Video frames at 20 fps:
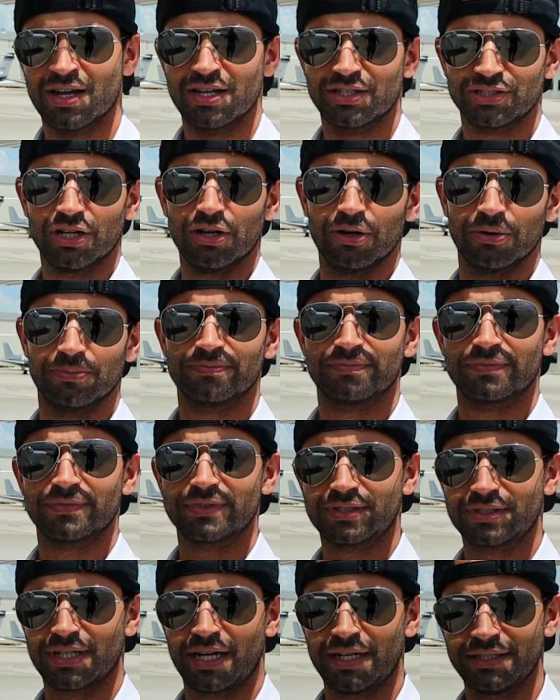So,
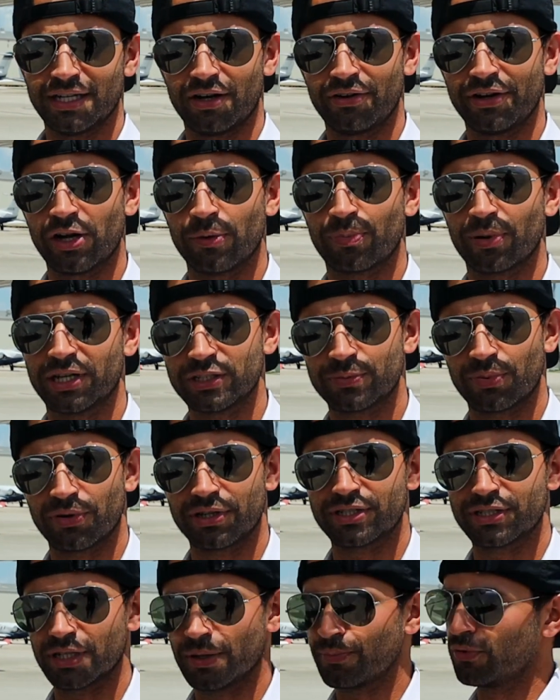tying down an airplane is pretty
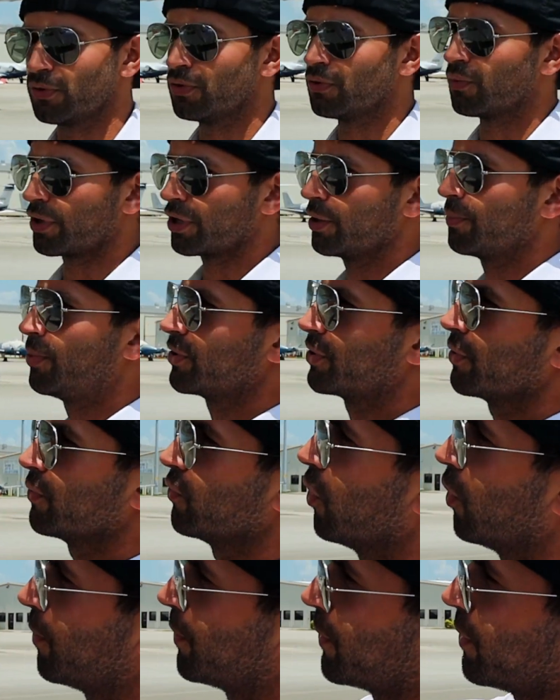simple. We're going to put the rope